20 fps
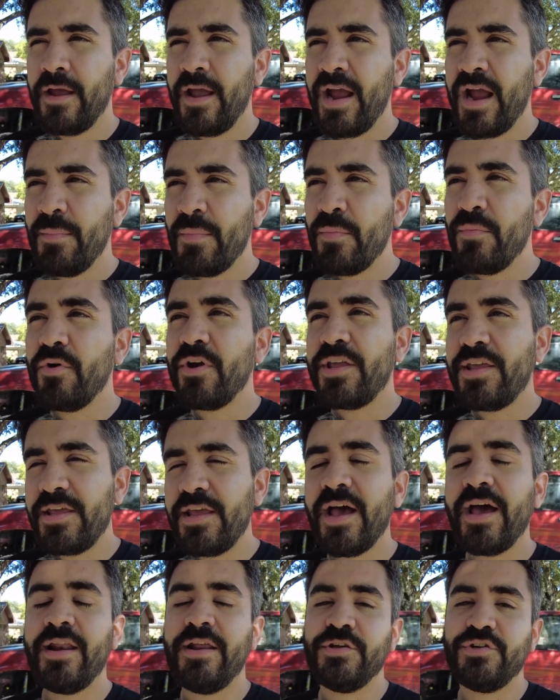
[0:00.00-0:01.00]
remember he
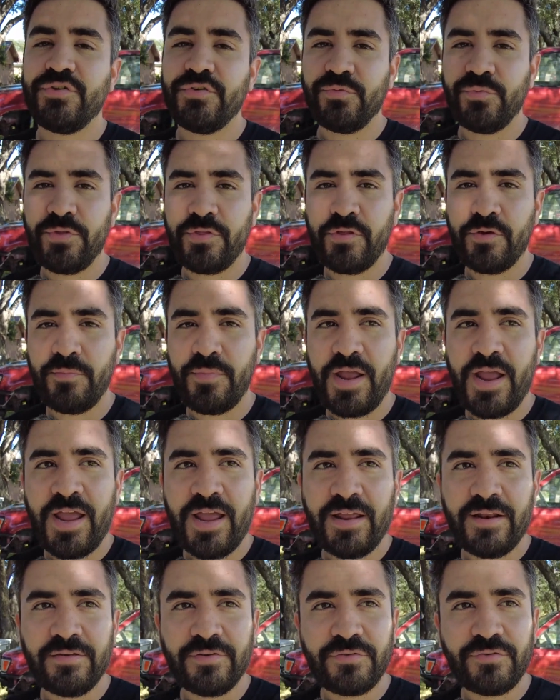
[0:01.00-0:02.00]
had issues with them,
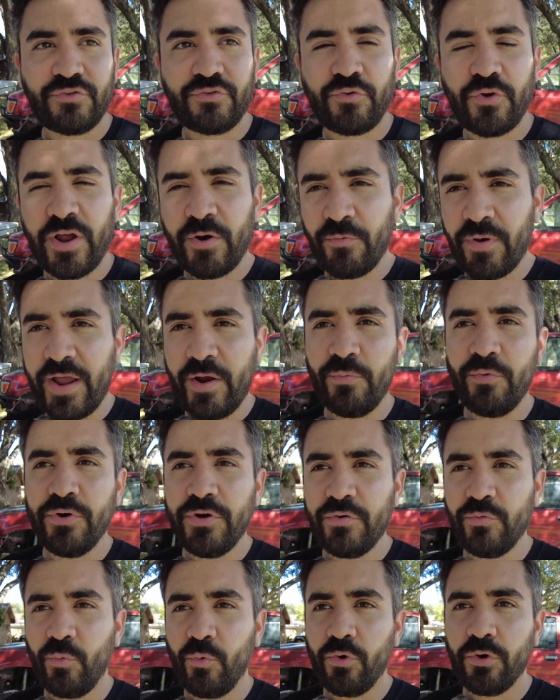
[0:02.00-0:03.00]
and treadwright
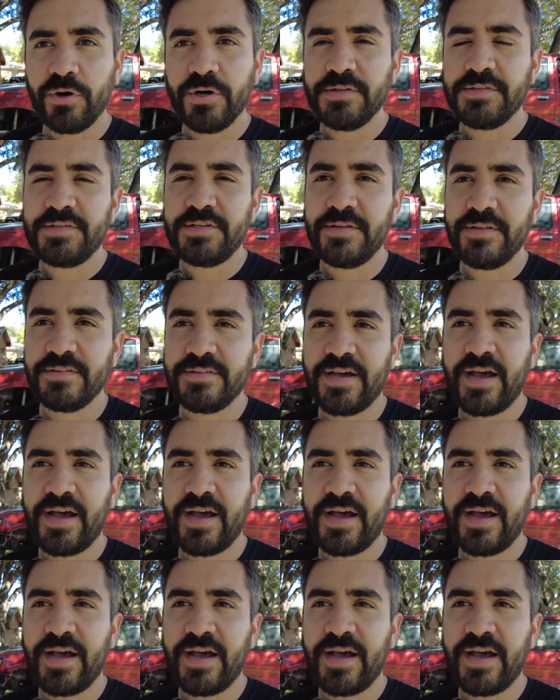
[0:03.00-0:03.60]
wouldn't warranty the